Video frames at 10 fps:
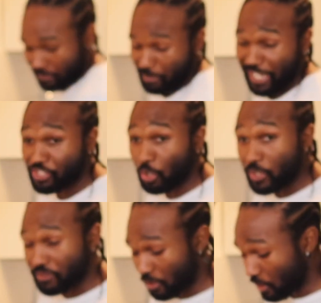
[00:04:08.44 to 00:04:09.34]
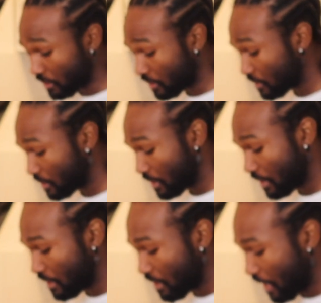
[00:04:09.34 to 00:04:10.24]
mine's always forgotten.
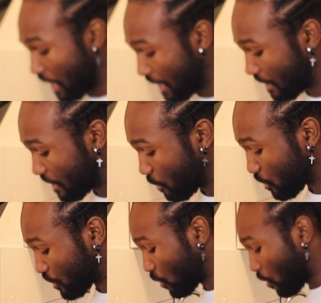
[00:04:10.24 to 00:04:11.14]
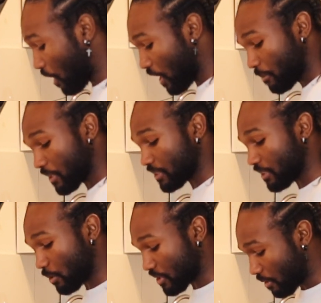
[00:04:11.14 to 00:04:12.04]
And it was so hard because
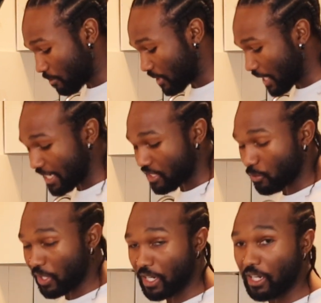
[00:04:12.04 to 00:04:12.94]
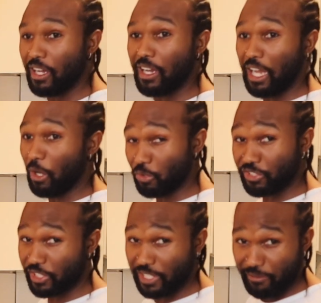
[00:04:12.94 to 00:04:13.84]
there were some days where I
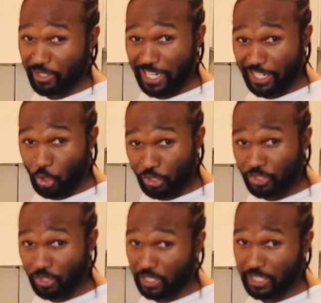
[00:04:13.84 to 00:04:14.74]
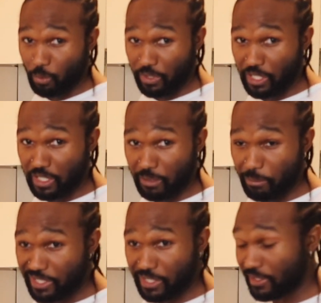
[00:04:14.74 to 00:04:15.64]
was just having like hot chocolate with a
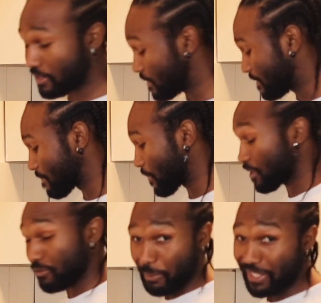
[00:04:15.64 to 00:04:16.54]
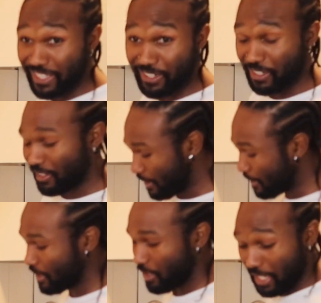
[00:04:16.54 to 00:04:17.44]
biscuit for my dinner
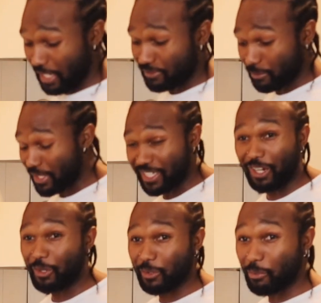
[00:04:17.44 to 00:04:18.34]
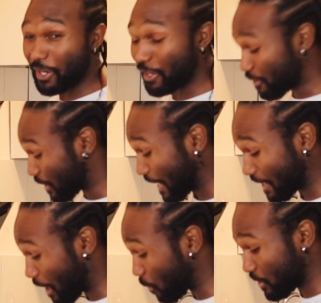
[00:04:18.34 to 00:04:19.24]
after being out on the prairie for
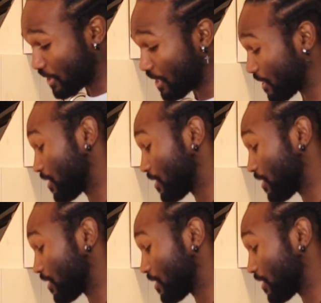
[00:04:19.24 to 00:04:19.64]
like hours in the